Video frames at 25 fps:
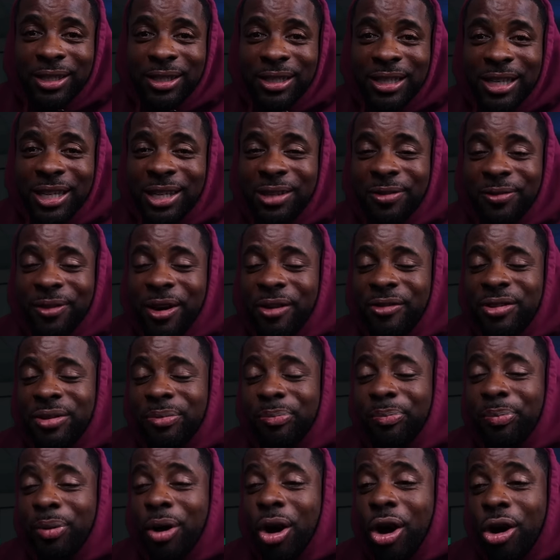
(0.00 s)
He's very
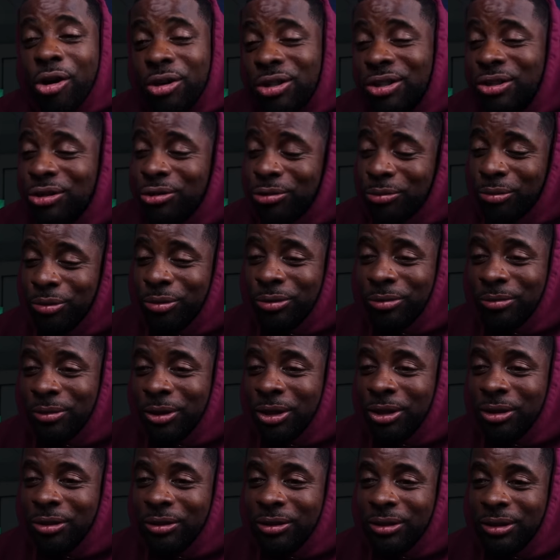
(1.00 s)
personable,
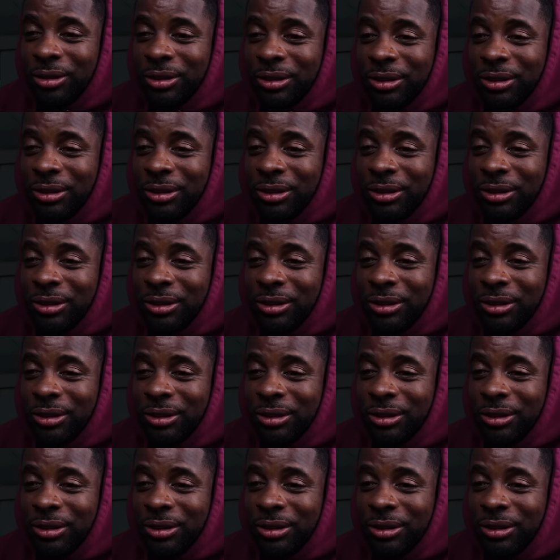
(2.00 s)
bro.